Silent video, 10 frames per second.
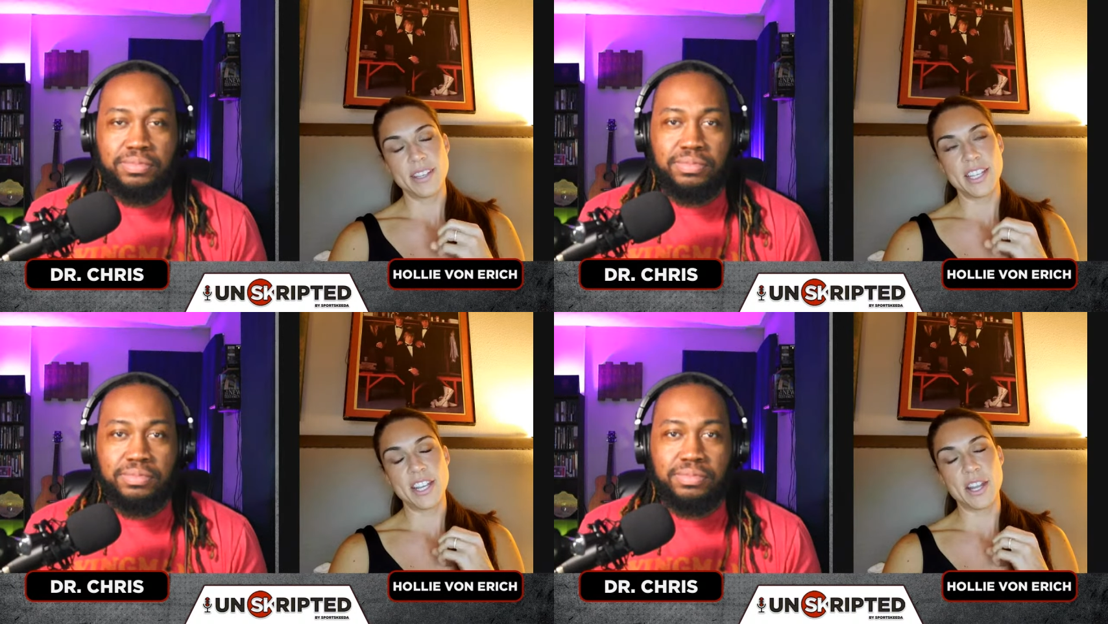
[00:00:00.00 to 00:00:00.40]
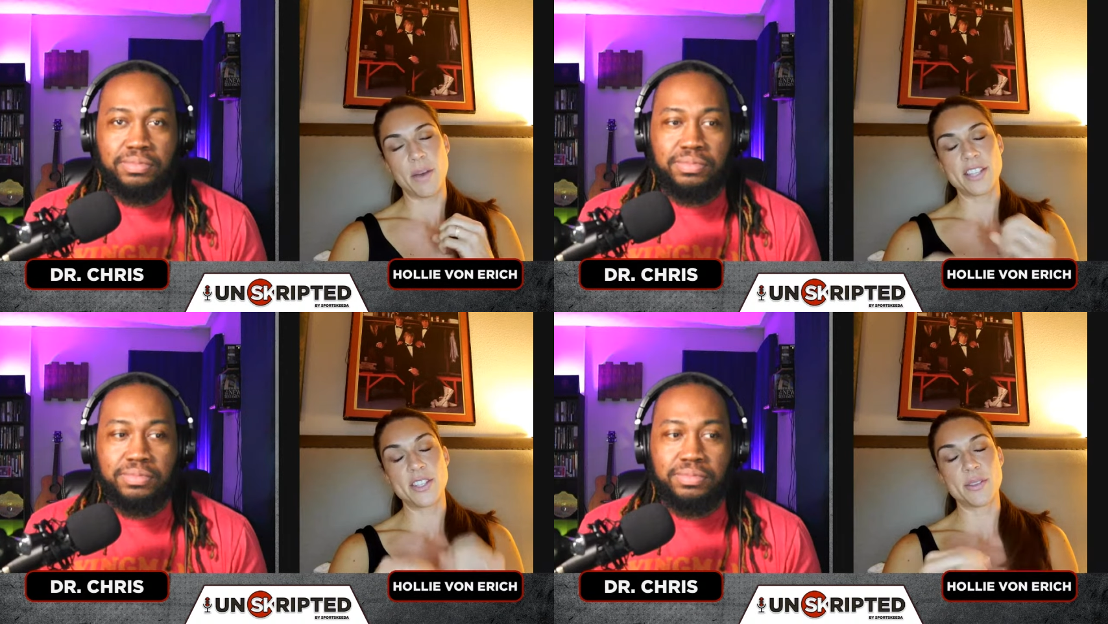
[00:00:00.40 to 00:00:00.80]
Speaker 1: you know
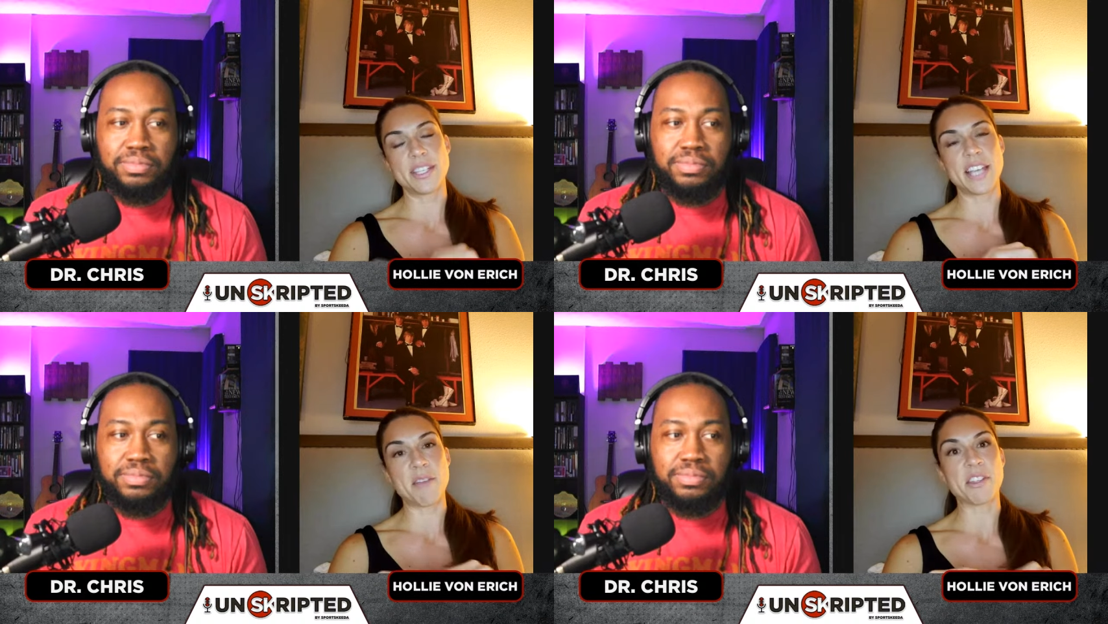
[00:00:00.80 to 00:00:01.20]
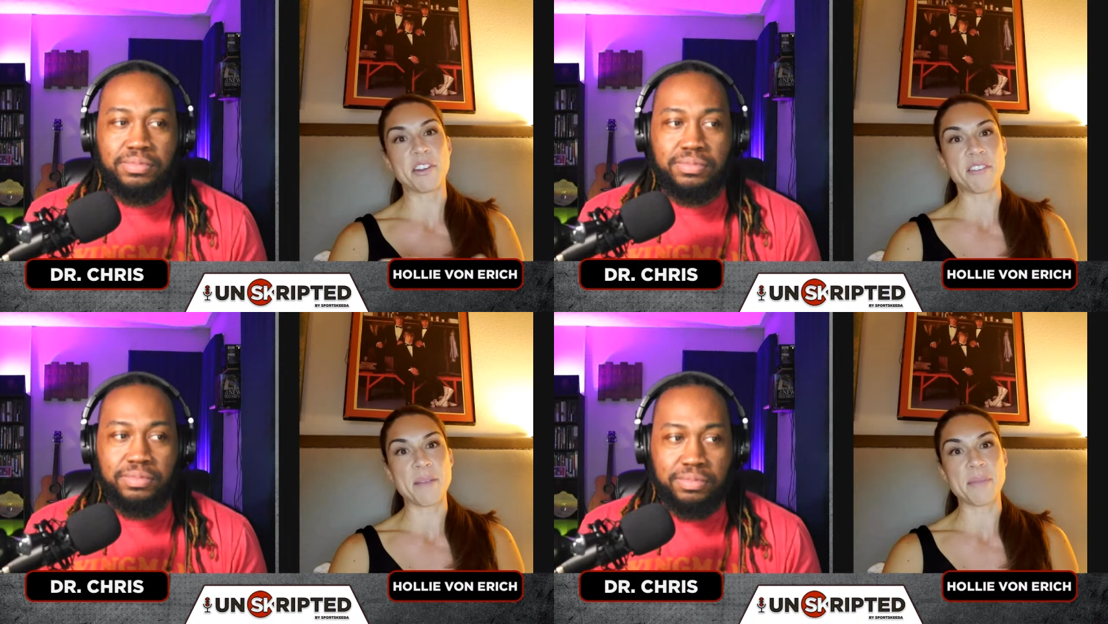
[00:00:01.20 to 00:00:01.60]
associate with
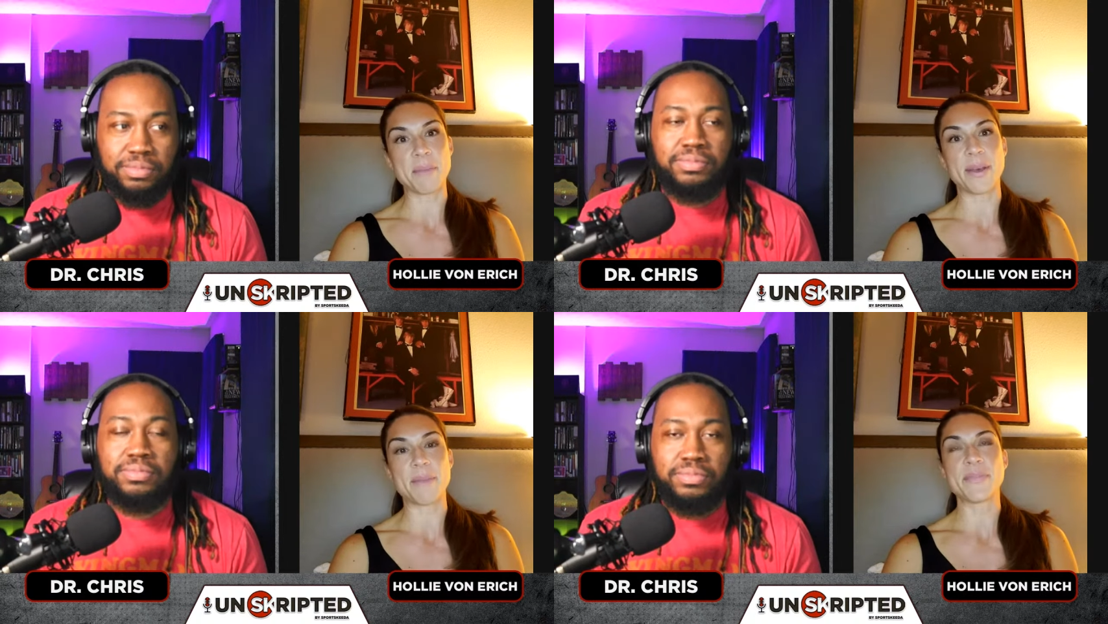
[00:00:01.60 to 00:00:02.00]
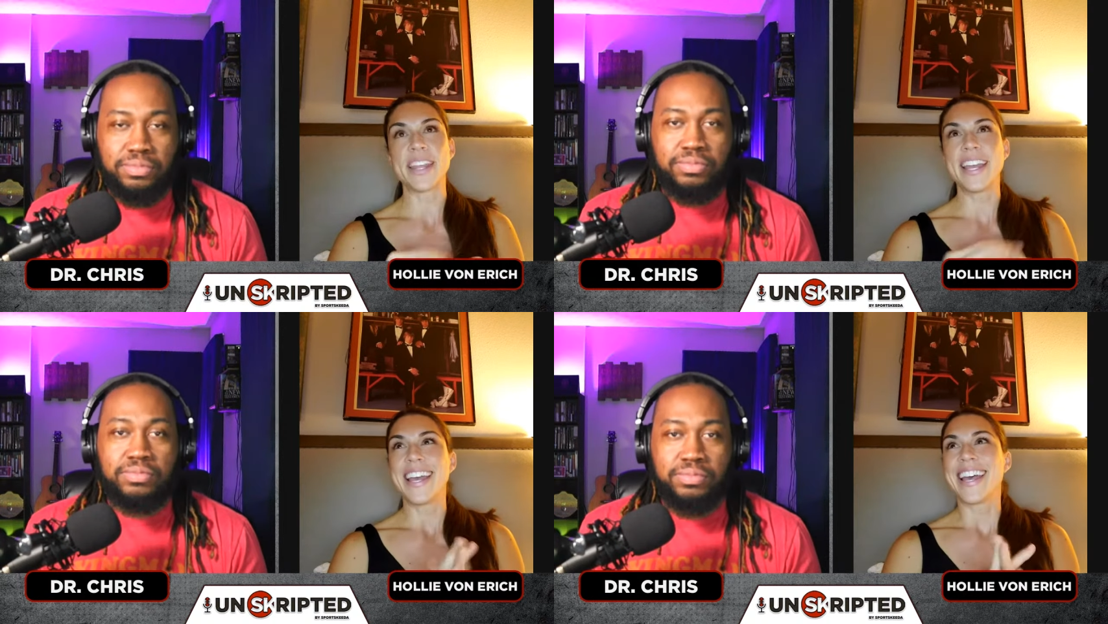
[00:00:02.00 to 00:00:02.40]
our family but
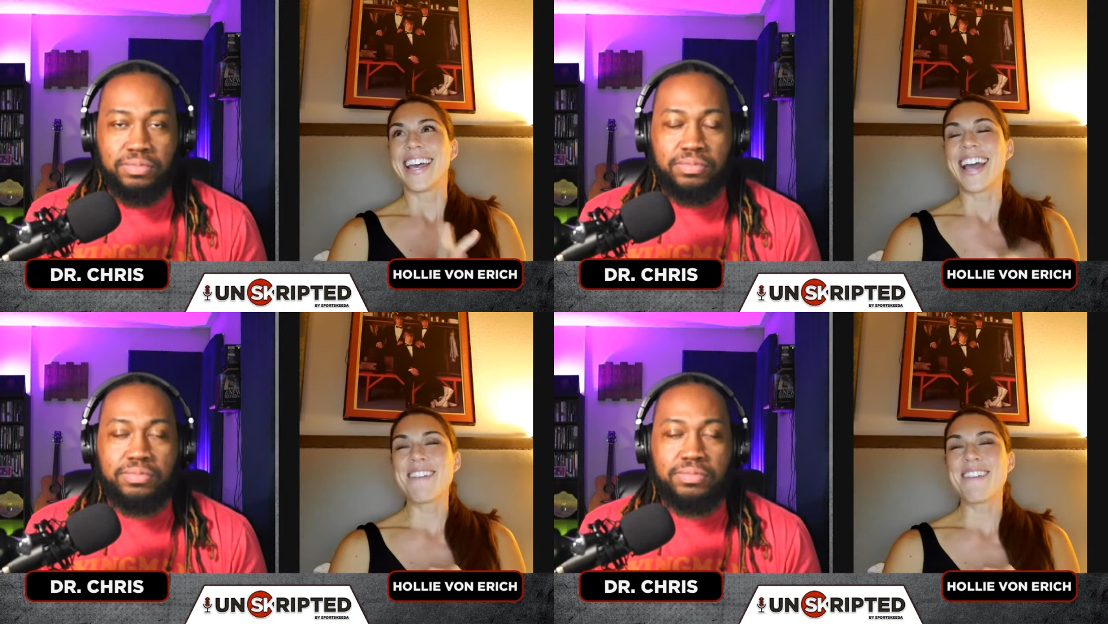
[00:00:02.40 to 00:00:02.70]
mm-hmm.